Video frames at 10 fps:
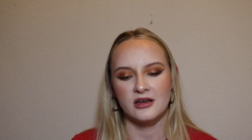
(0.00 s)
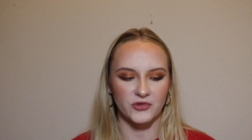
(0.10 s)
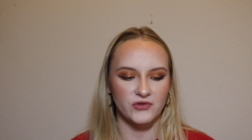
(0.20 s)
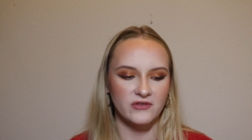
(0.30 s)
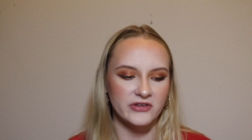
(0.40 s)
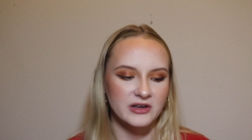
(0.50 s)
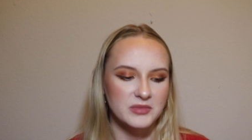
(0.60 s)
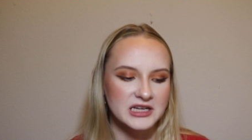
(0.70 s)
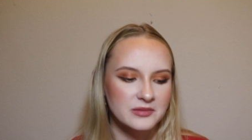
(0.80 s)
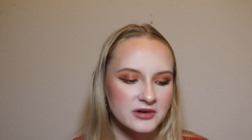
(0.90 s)
Vivian
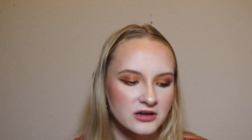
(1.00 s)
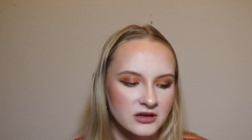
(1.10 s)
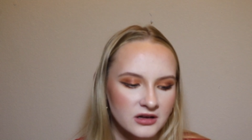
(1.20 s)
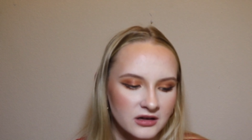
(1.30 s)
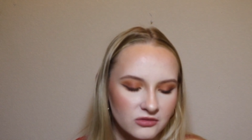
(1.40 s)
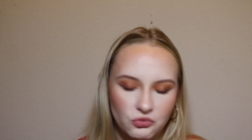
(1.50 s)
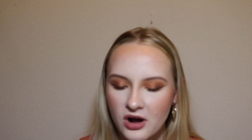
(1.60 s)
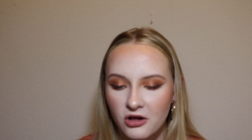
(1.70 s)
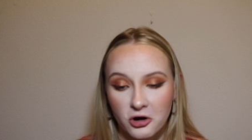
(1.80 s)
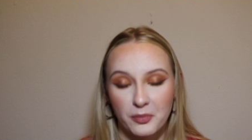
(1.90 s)
Miedema,
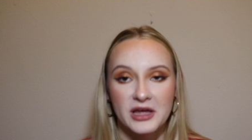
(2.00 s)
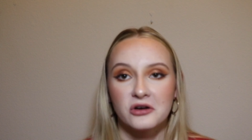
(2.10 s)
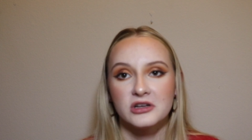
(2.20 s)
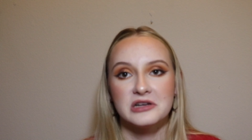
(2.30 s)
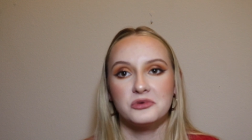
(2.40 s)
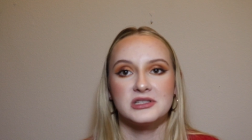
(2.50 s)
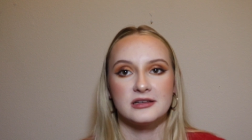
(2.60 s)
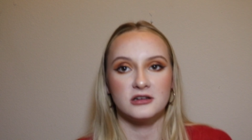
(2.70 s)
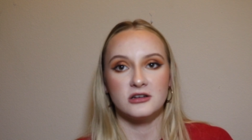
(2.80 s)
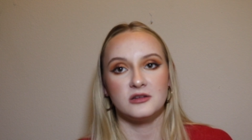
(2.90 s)
while her penalty was
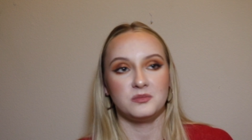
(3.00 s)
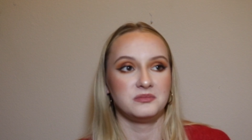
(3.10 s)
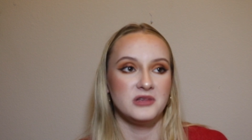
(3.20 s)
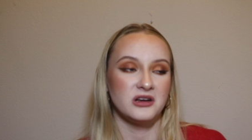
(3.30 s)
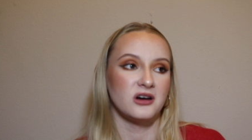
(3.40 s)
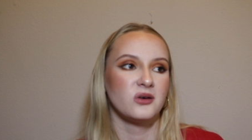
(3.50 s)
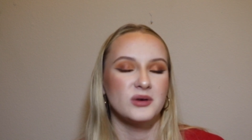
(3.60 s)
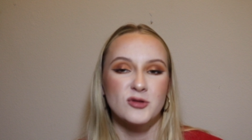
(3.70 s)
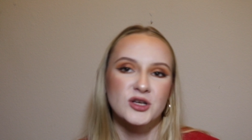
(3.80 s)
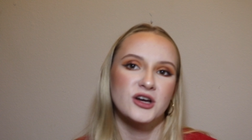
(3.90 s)
a good,
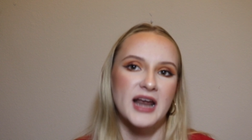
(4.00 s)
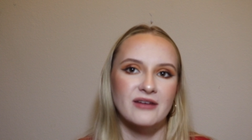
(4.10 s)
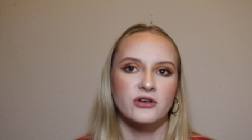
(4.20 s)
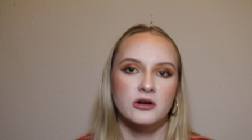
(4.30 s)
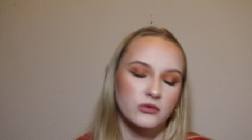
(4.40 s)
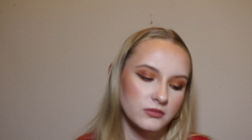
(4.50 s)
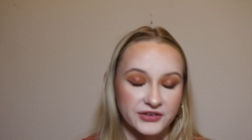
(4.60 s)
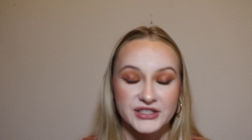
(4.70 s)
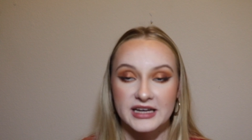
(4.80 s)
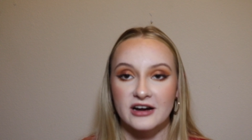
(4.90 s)
it was a good effort.
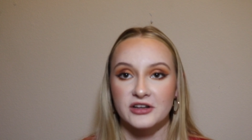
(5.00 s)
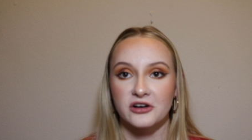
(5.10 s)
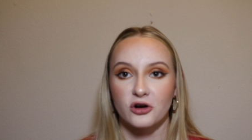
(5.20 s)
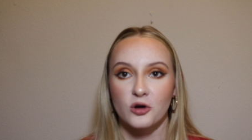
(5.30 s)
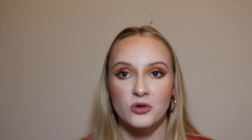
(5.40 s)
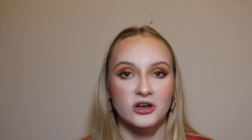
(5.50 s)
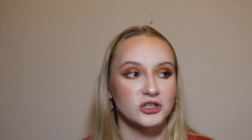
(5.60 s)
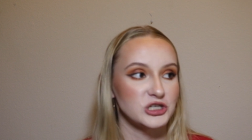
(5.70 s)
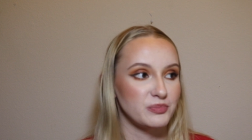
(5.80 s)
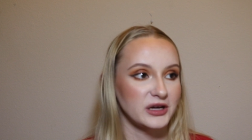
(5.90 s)
Alyssa Naeher did her homework.
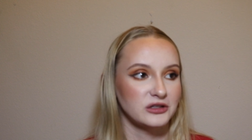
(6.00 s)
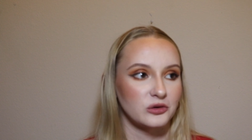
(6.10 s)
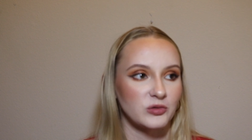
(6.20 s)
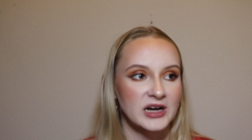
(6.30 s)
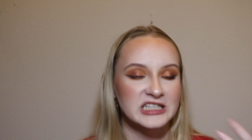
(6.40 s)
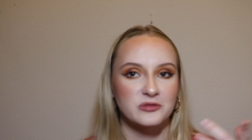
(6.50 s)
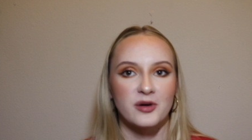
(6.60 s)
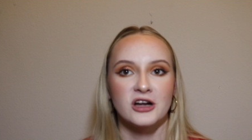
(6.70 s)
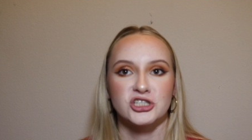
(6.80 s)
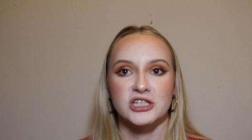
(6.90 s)
She picked the right
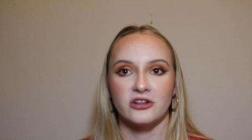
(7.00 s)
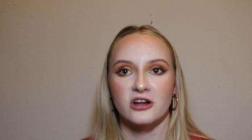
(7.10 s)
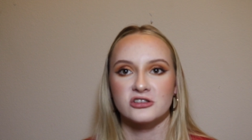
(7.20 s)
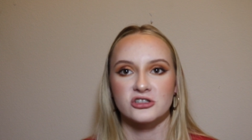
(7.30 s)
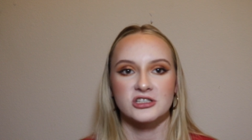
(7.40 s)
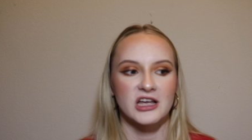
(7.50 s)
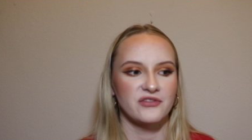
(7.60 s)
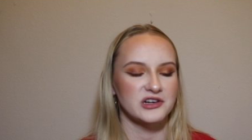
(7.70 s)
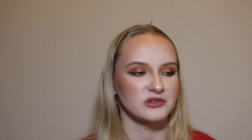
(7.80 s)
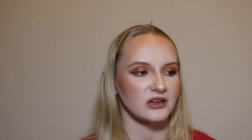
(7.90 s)
spot. She launched
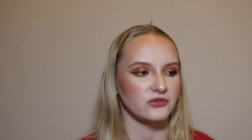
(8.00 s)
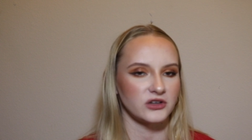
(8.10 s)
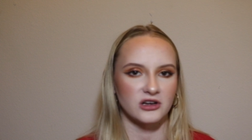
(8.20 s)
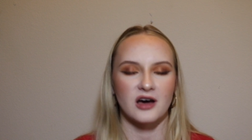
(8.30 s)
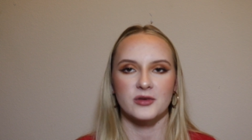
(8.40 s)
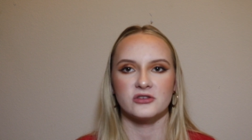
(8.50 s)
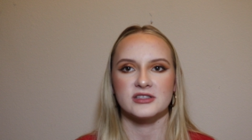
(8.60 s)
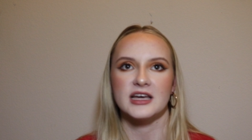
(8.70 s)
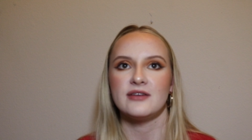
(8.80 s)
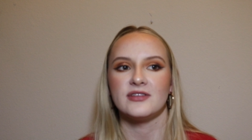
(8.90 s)
herself, and it was a phenomenal
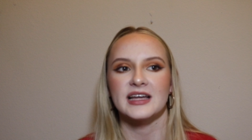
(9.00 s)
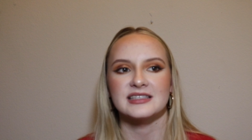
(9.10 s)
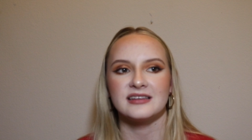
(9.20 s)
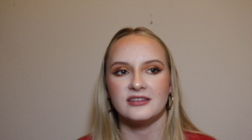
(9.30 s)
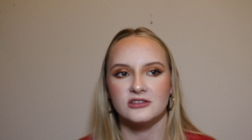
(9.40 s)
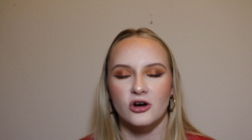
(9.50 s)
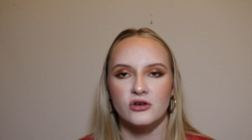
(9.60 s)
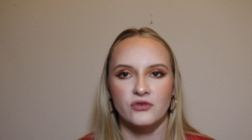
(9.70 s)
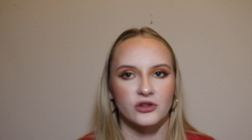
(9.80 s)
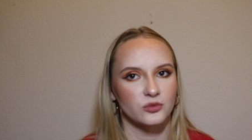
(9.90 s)
save. And that set the
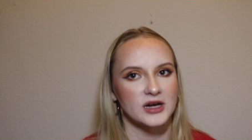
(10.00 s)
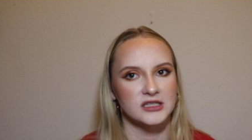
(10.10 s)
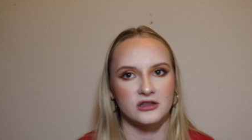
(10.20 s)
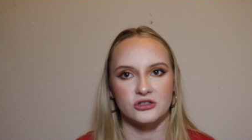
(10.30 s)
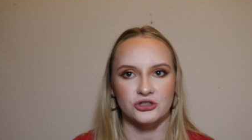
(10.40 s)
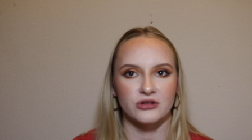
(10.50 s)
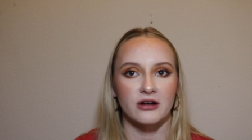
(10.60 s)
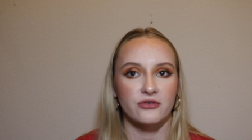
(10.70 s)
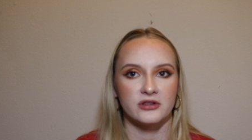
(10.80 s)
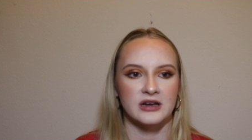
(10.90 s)
tone for the rest of the
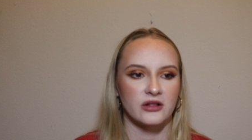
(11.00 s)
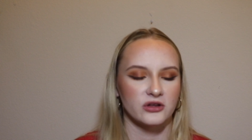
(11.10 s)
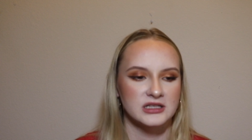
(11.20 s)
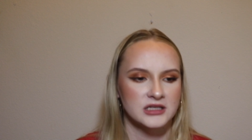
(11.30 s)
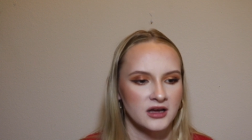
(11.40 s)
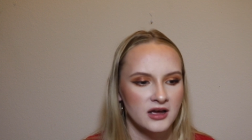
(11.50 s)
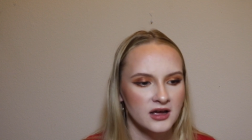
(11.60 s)
shootout for the Netherlands.